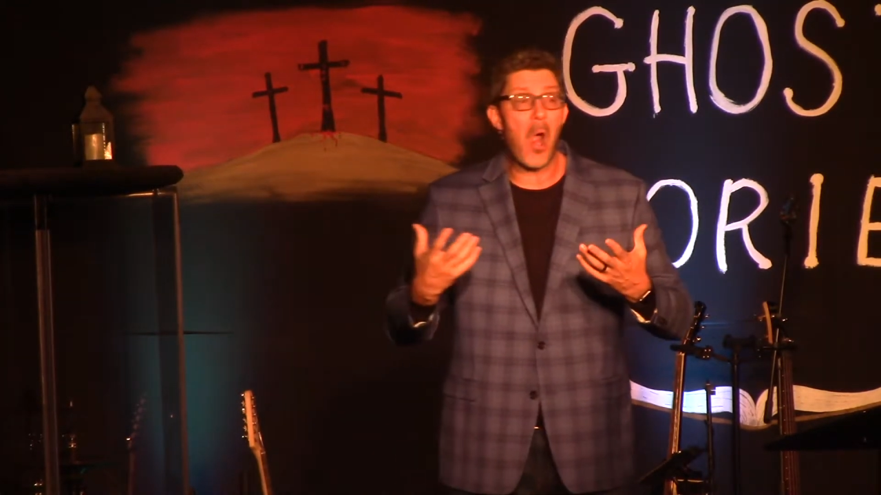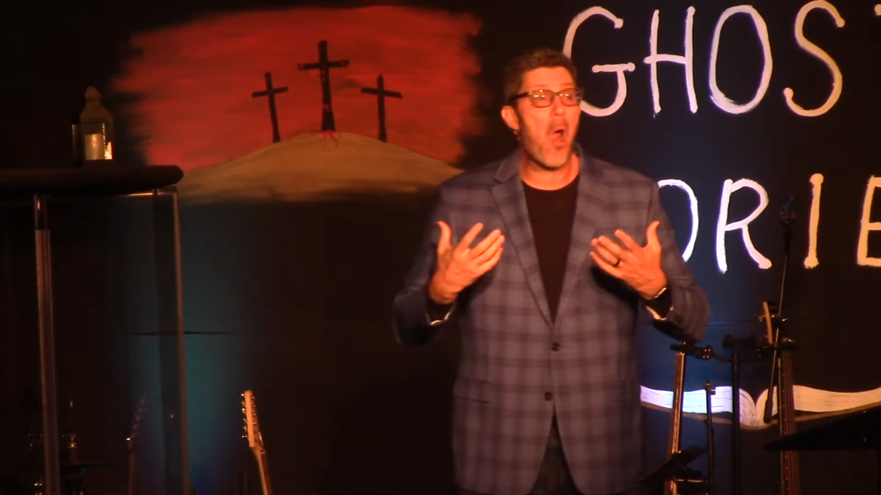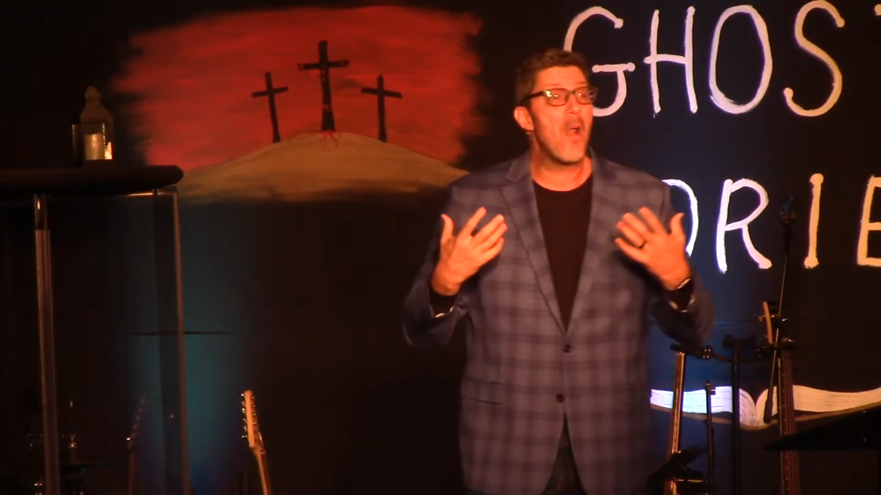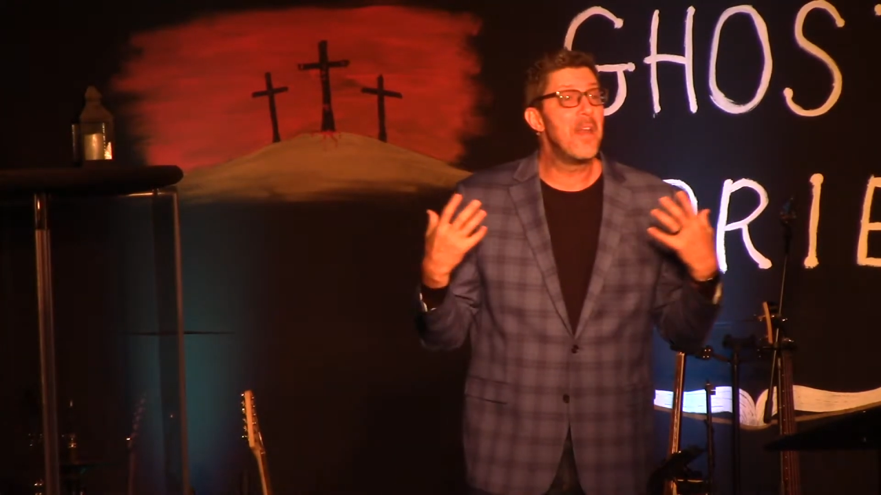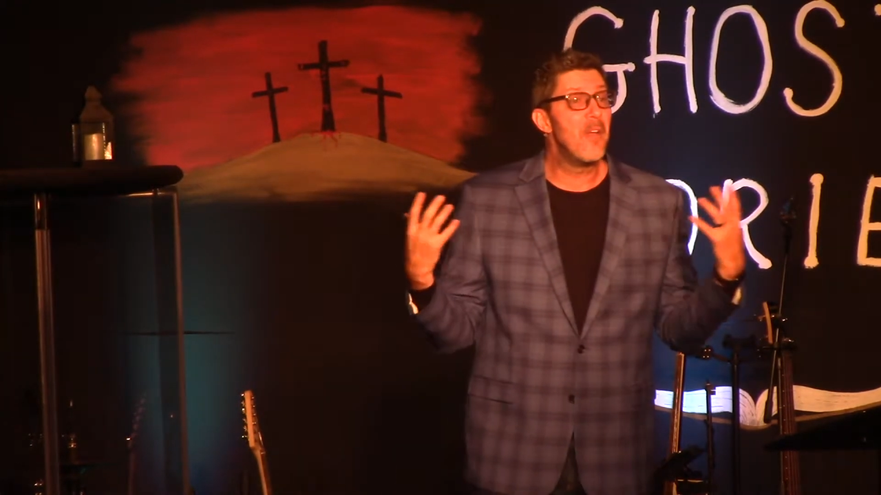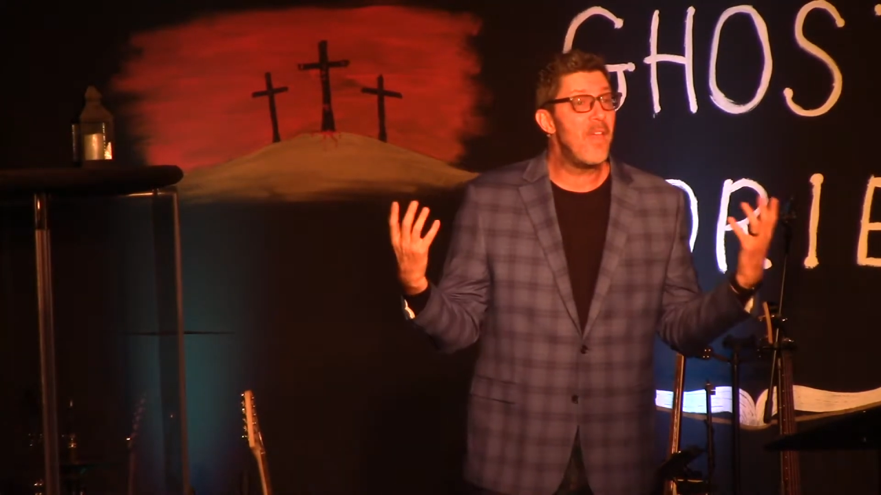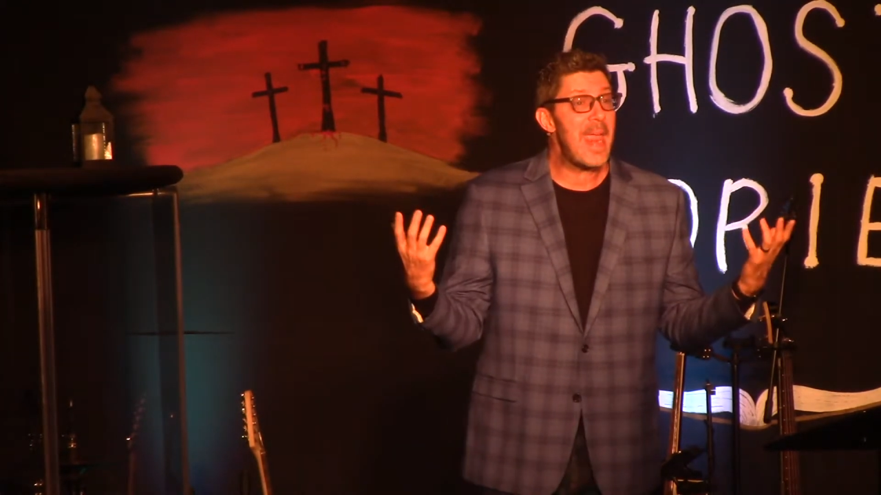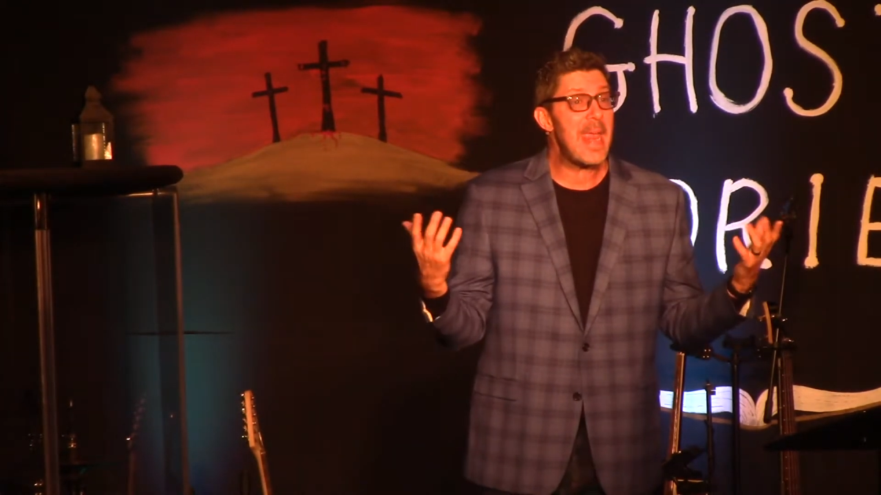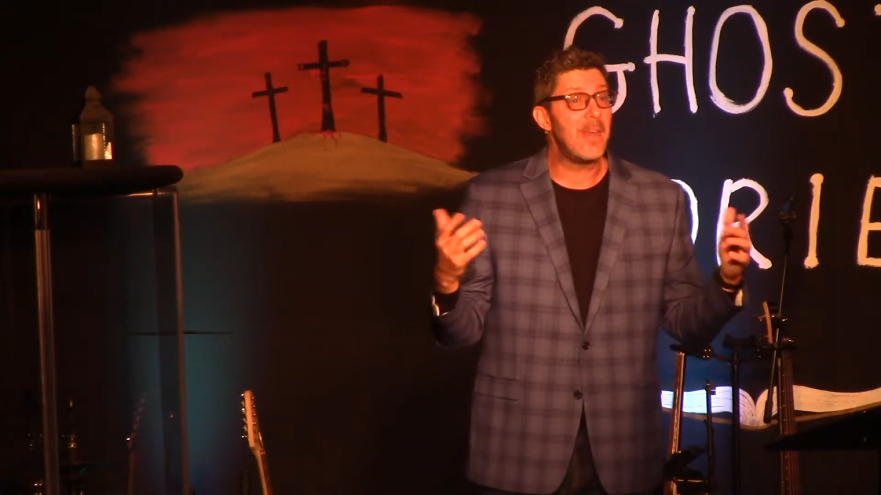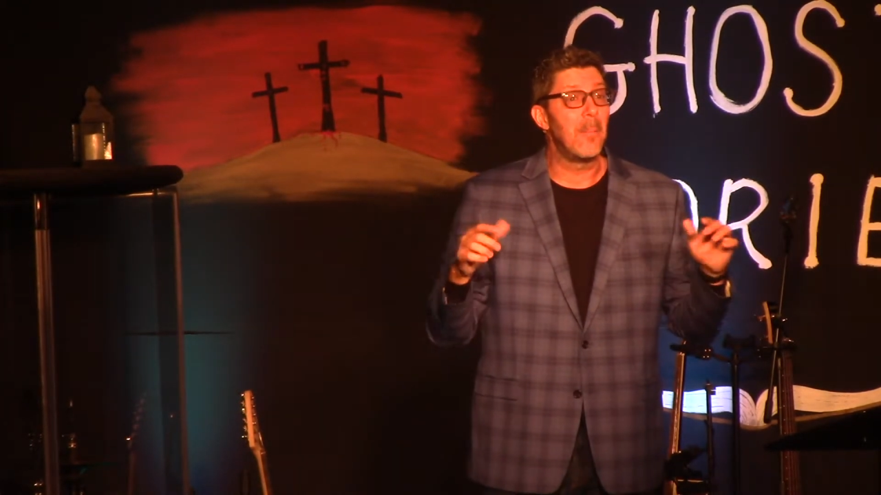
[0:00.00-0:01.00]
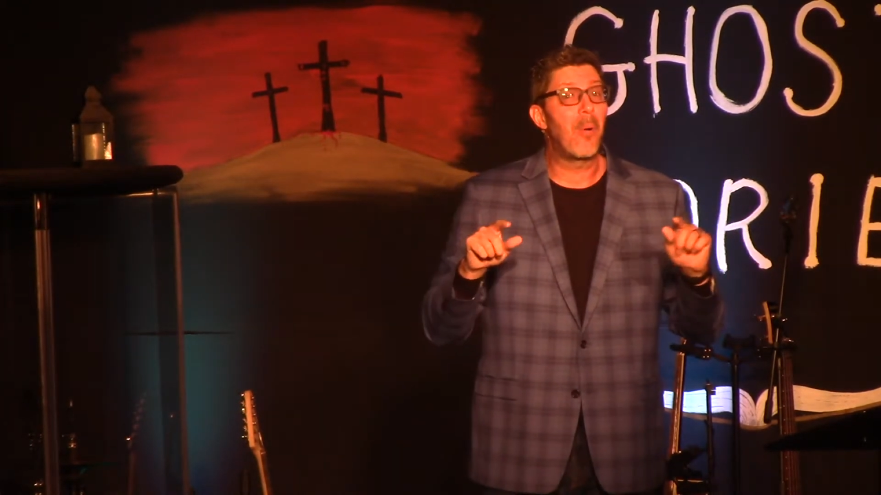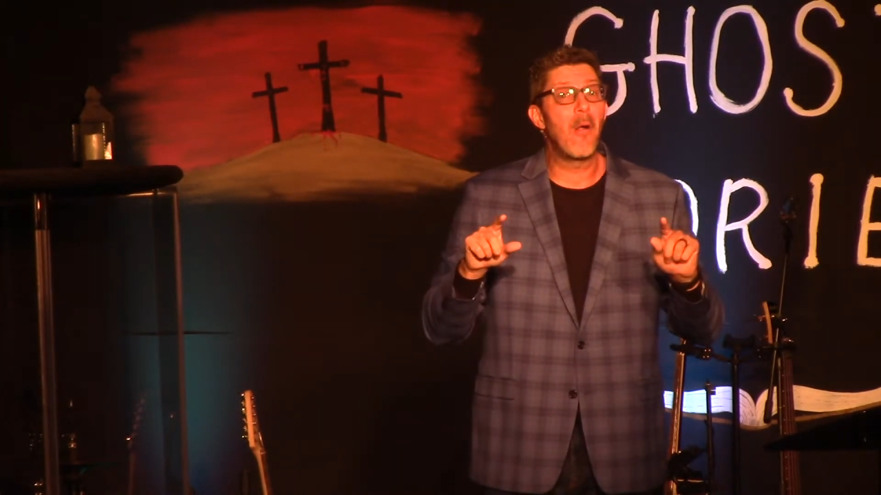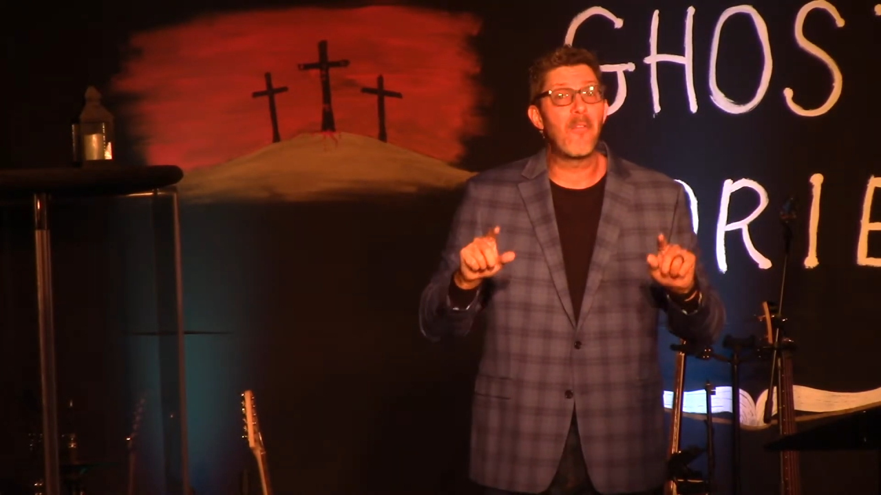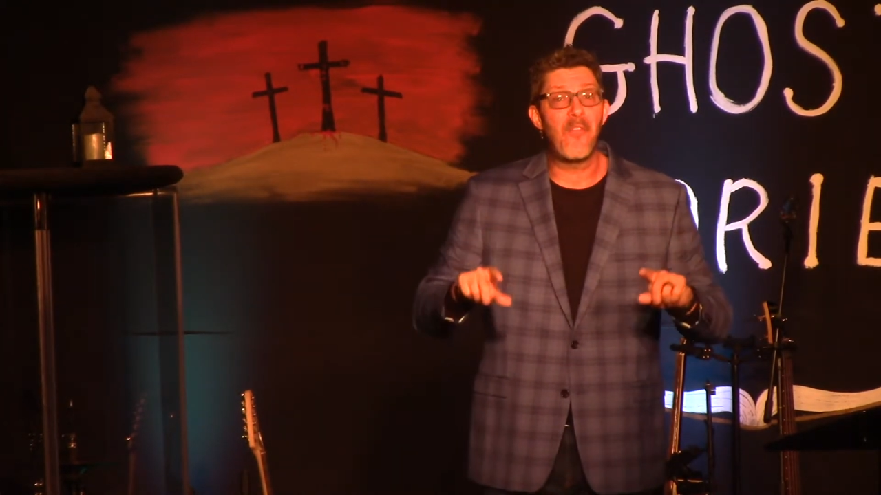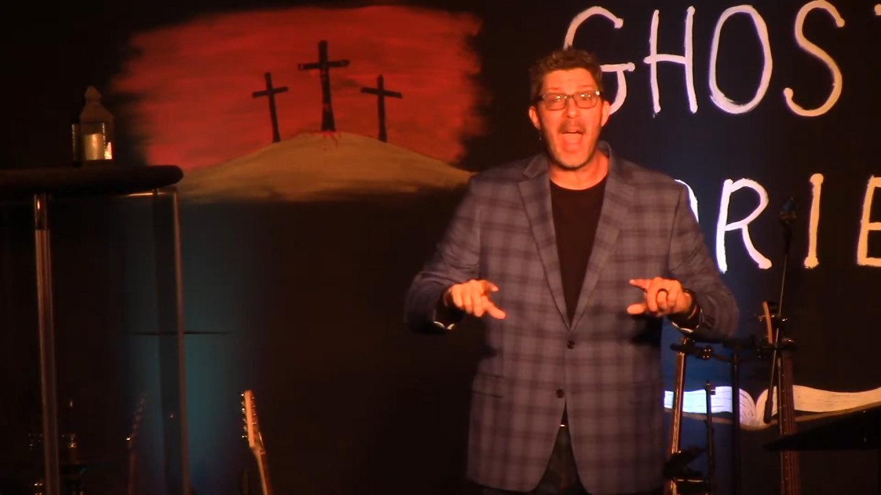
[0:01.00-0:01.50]
Garden of Eden,
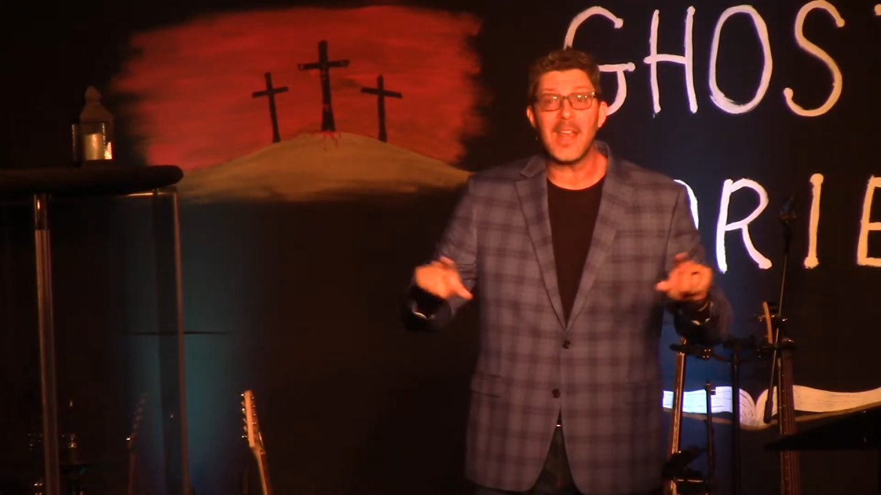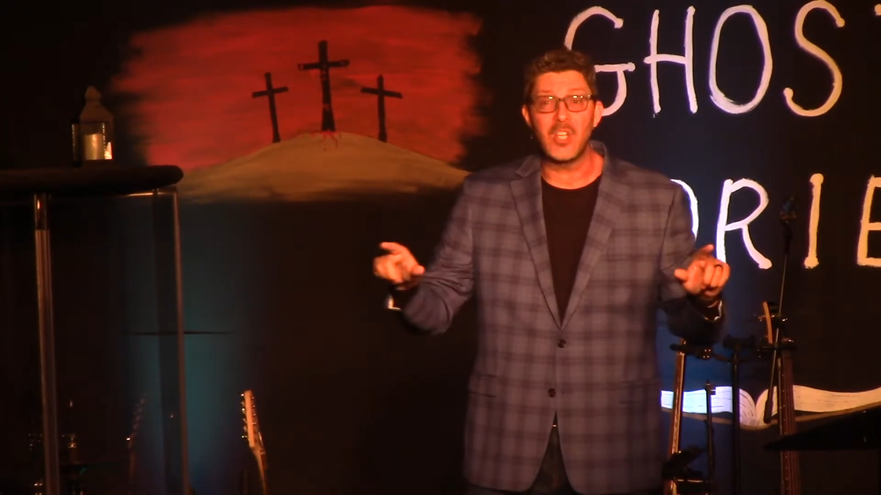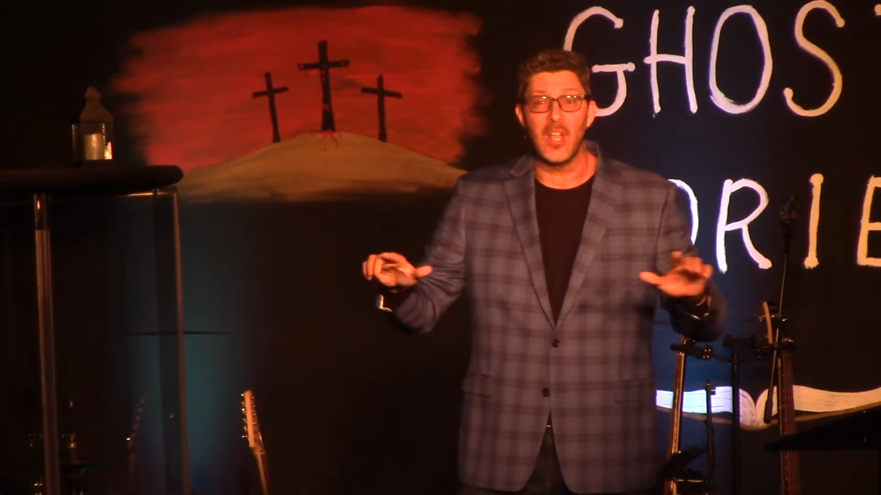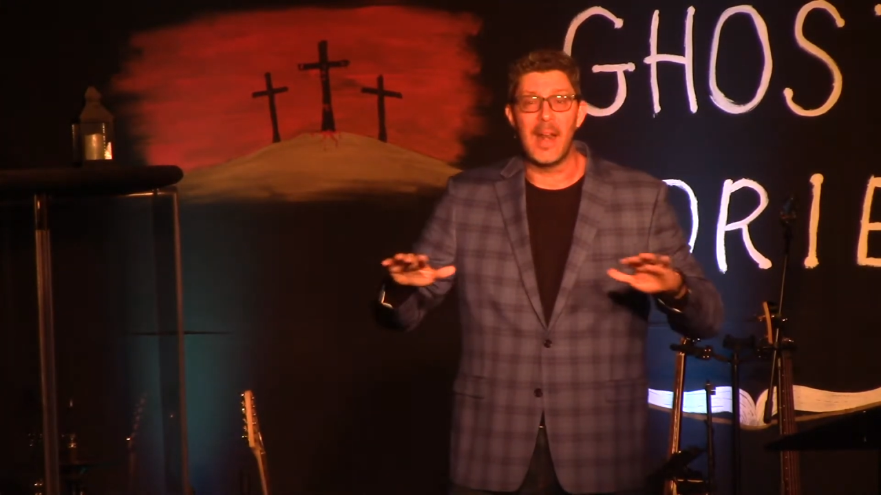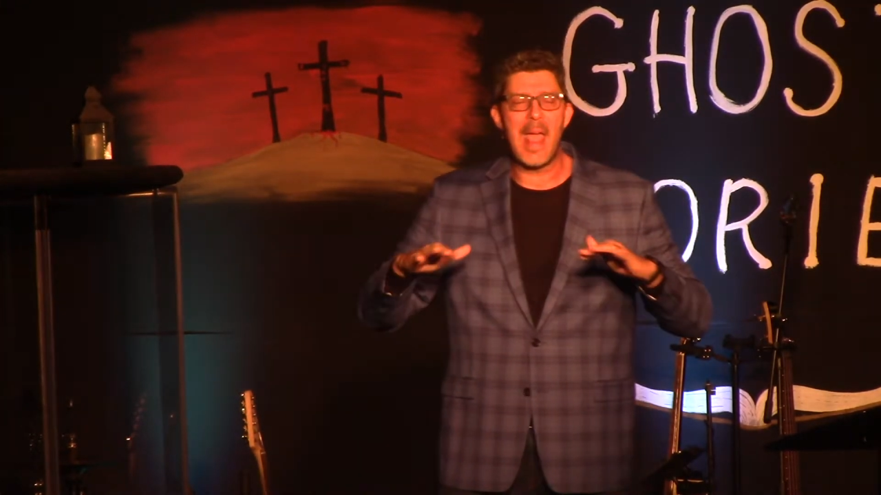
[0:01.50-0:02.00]
perfection.